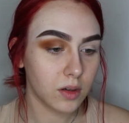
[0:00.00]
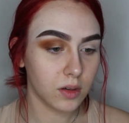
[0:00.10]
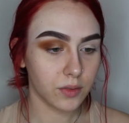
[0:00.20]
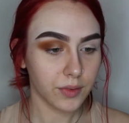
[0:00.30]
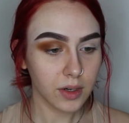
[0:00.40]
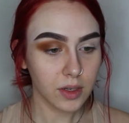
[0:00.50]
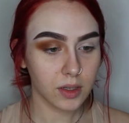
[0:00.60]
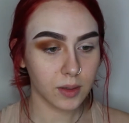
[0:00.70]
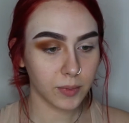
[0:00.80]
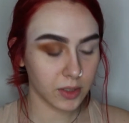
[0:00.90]
Alright,
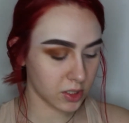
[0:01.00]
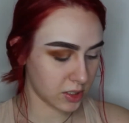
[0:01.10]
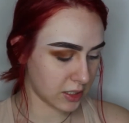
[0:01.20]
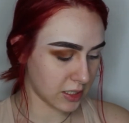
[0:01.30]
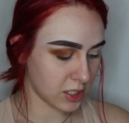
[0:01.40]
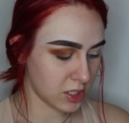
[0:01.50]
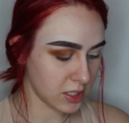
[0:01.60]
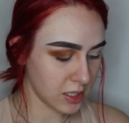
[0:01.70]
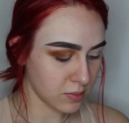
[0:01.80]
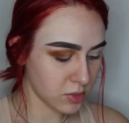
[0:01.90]
and I'm going to take that
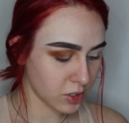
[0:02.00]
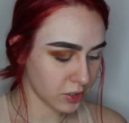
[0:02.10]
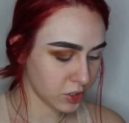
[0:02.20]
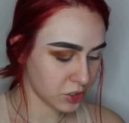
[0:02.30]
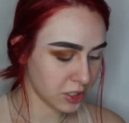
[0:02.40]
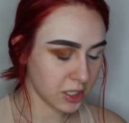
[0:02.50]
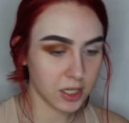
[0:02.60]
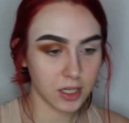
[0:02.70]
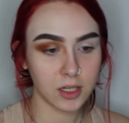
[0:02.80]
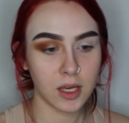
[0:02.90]
same darker
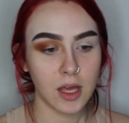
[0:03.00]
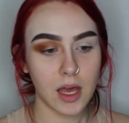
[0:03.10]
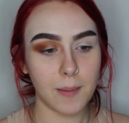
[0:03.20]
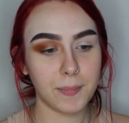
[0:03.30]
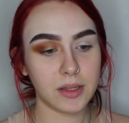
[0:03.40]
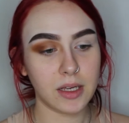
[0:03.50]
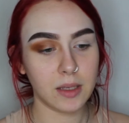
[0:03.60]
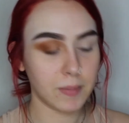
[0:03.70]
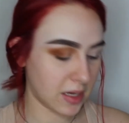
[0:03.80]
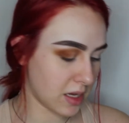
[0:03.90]
shade and put
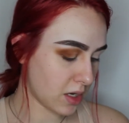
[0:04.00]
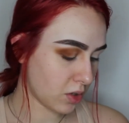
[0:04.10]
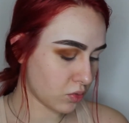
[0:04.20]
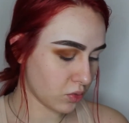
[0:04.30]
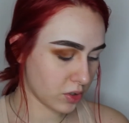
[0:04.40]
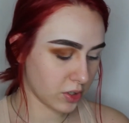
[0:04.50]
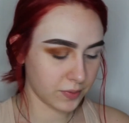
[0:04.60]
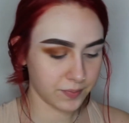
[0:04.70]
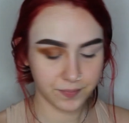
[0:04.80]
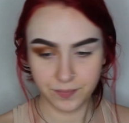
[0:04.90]
that in my inner corner
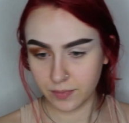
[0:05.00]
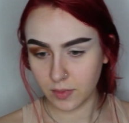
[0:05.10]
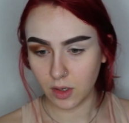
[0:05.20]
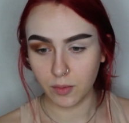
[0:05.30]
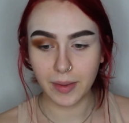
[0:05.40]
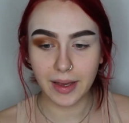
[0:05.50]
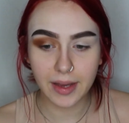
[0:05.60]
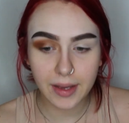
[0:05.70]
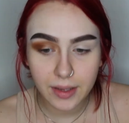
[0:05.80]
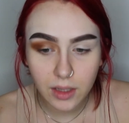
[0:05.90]
of my
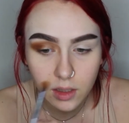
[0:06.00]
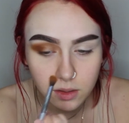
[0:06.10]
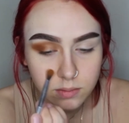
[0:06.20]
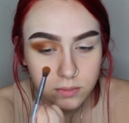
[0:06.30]
eye.